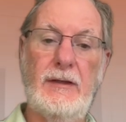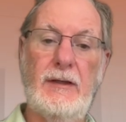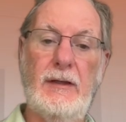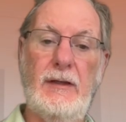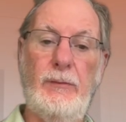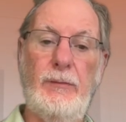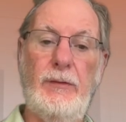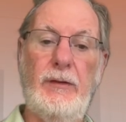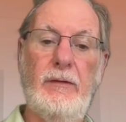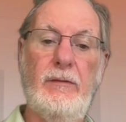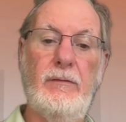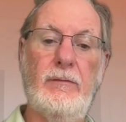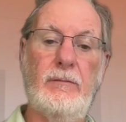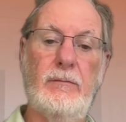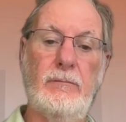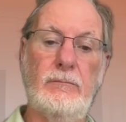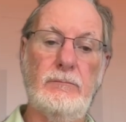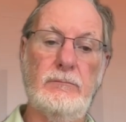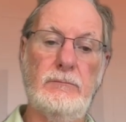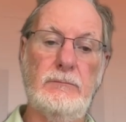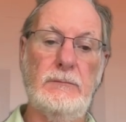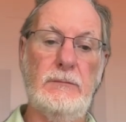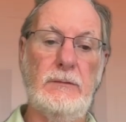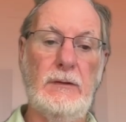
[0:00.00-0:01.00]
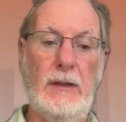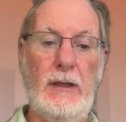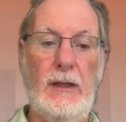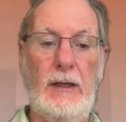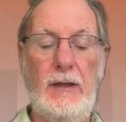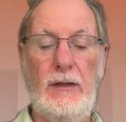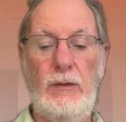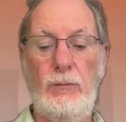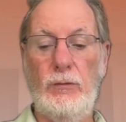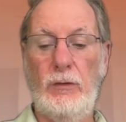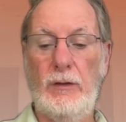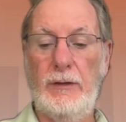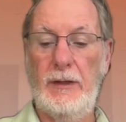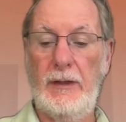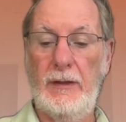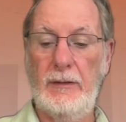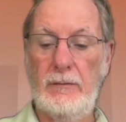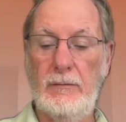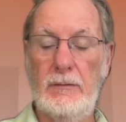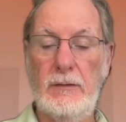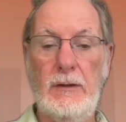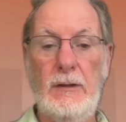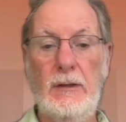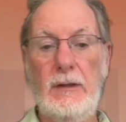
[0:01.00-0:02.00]
limit and will
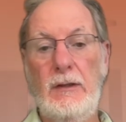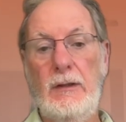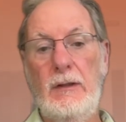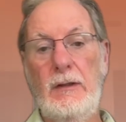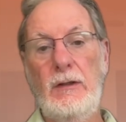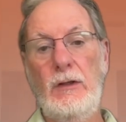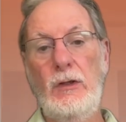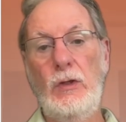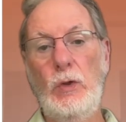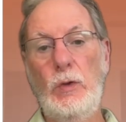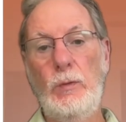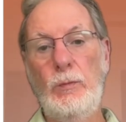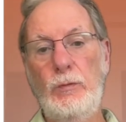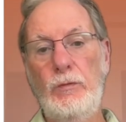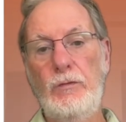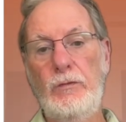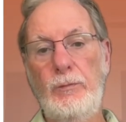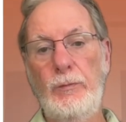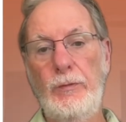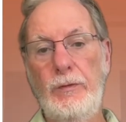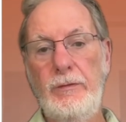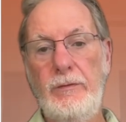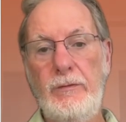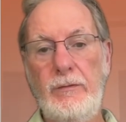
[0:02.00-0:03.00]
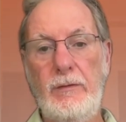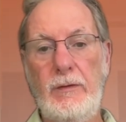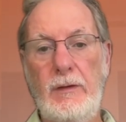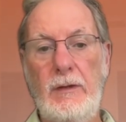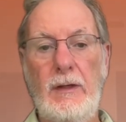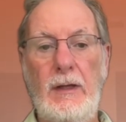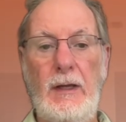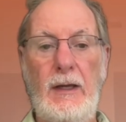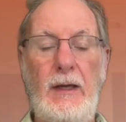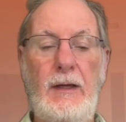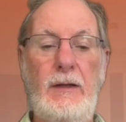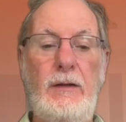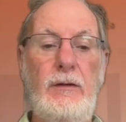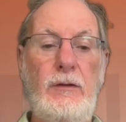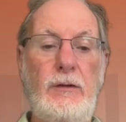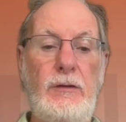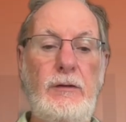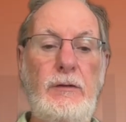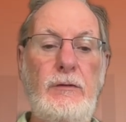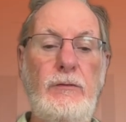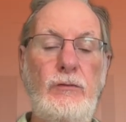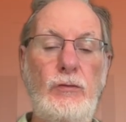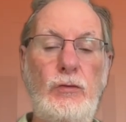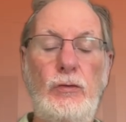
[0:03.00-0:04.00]
get no movement and
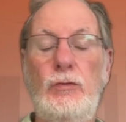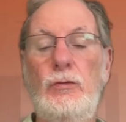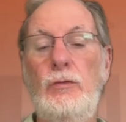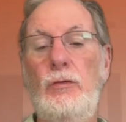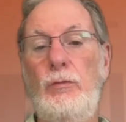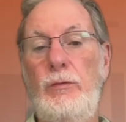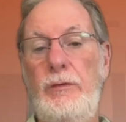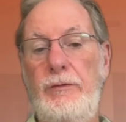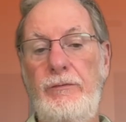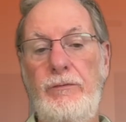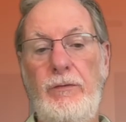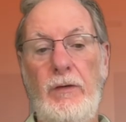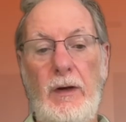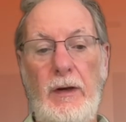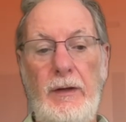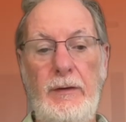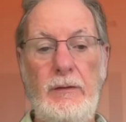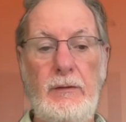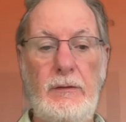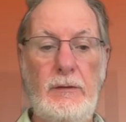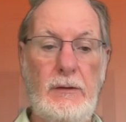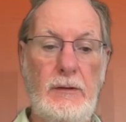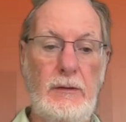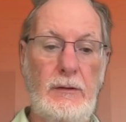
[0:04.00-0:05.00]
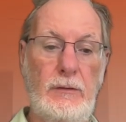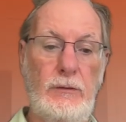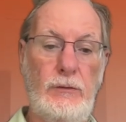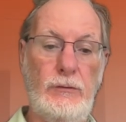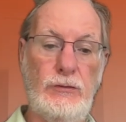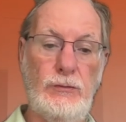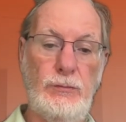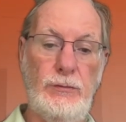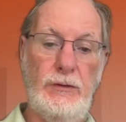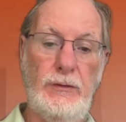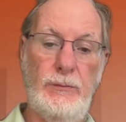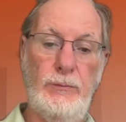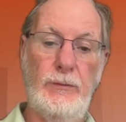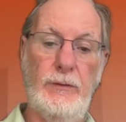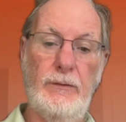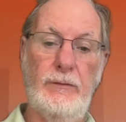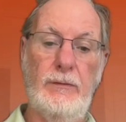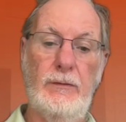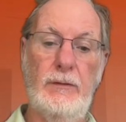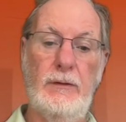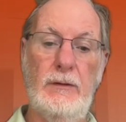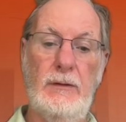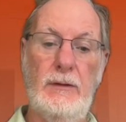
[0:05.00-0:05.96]
need to refine the treatment.